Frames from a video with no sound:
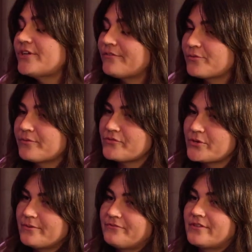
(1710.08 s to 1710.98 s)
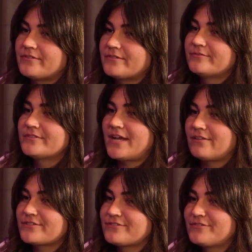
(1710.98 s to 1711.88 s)
Do you have a review of the
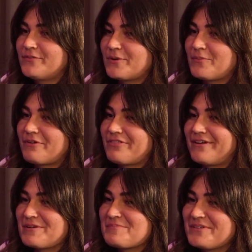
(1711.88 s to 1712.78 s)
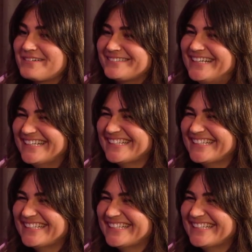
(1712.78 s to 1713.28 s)
Dallas-Fort Worth airport?